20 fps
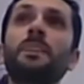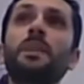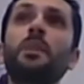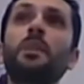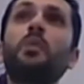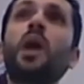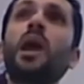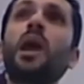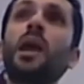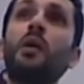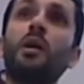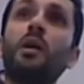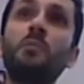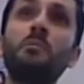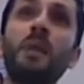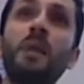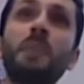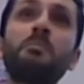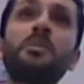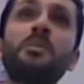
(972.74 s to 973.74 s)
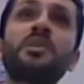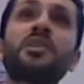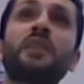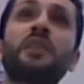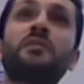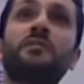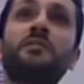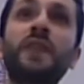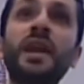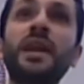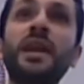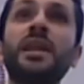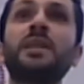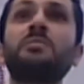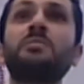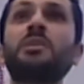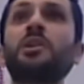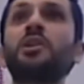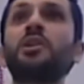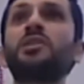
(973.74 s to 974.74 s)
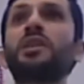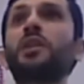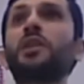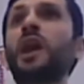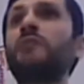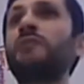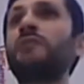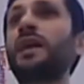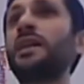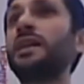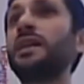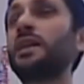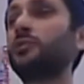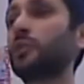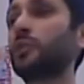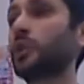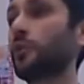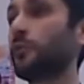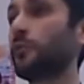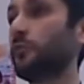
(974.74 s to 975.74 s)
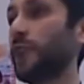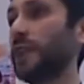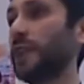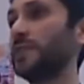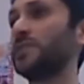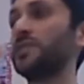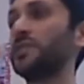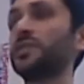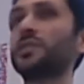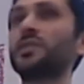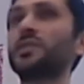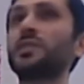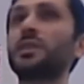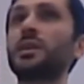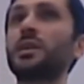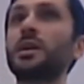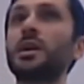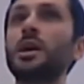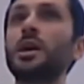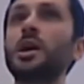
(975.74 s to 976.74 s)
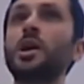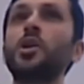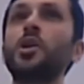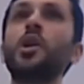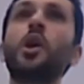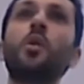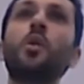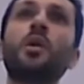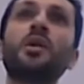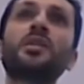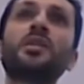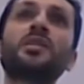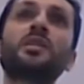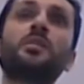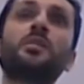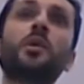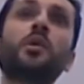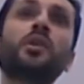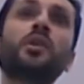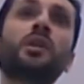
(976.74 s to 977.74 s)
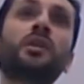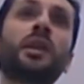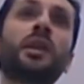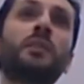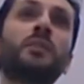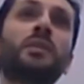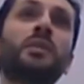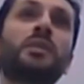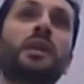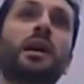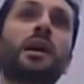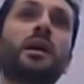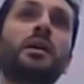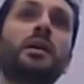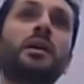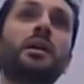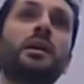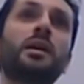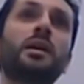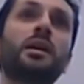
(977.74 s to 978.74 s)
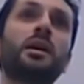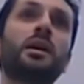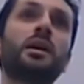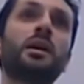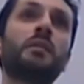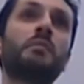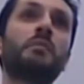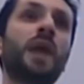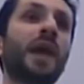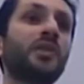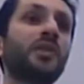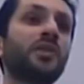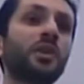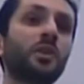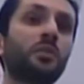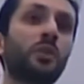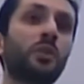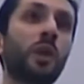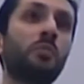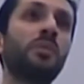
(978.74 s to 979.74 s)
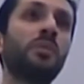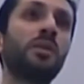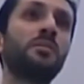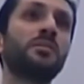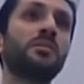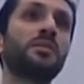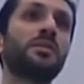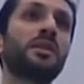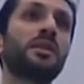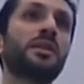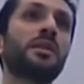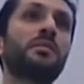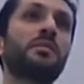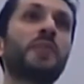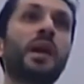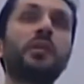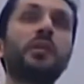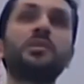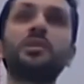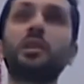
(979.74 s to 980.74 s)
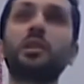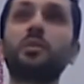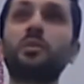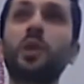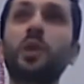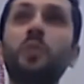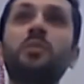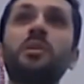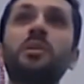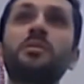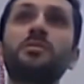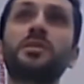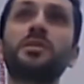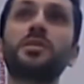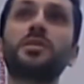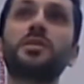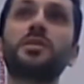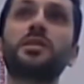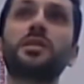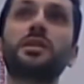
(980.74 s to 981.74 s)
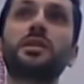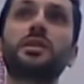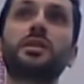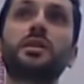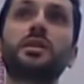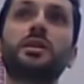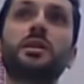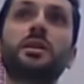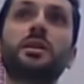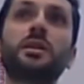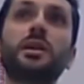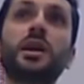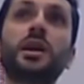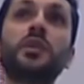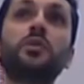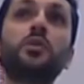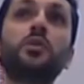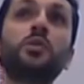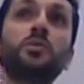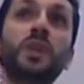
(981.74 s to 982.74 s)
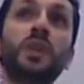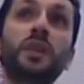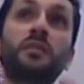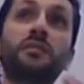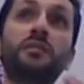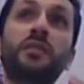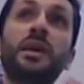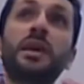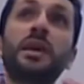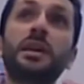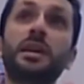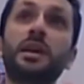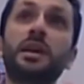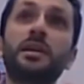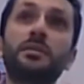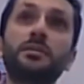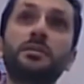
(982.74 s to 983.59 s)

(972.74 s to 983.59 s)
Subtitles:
while our members are failing because they don't have any network of friends. No one is supporting them in their marital problems, in their parental problems. It would be a failure.